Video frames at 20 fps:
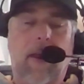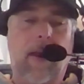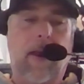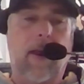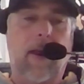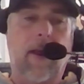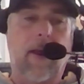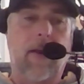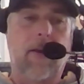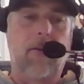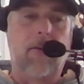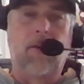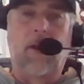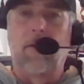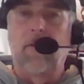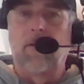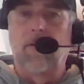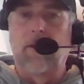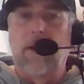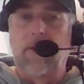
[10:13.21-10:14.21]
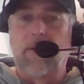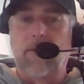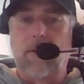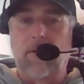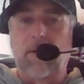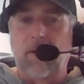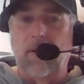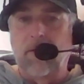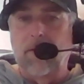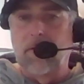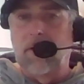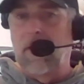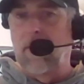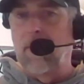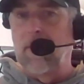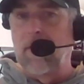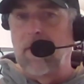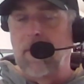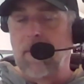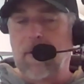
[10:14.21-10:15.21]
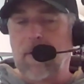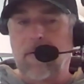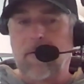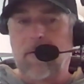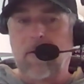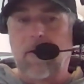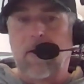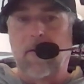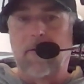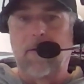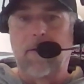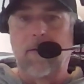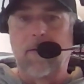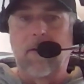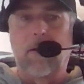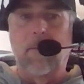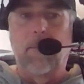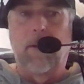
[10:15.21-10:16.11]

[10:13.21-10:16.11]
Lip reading: And Chandler Stevenson's leading the team in assists, and